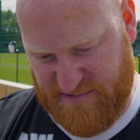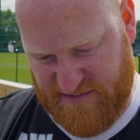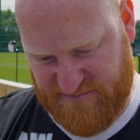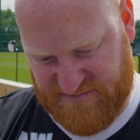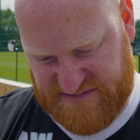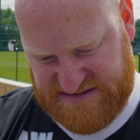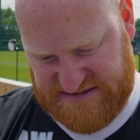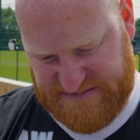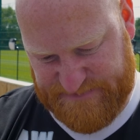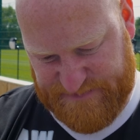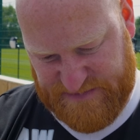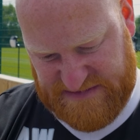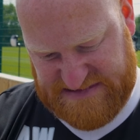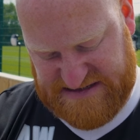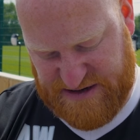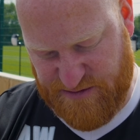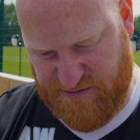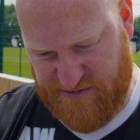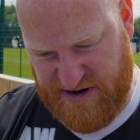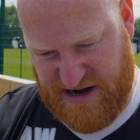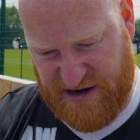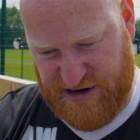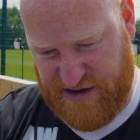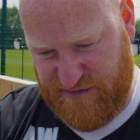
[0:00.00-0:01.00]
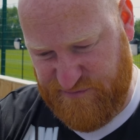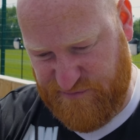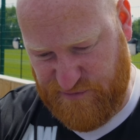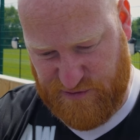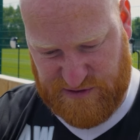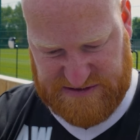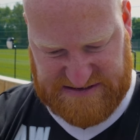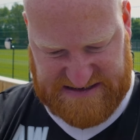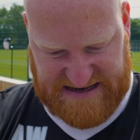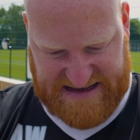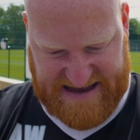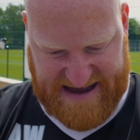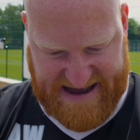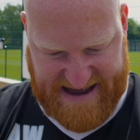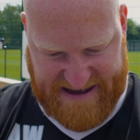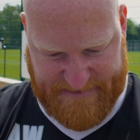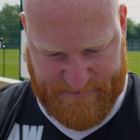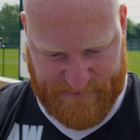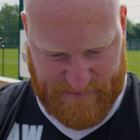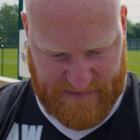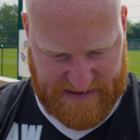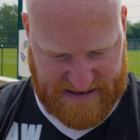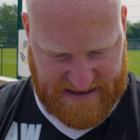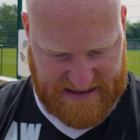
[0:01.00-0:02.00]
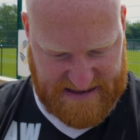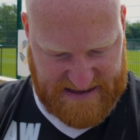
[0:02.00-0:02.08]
months. So we're really looking forward to the game.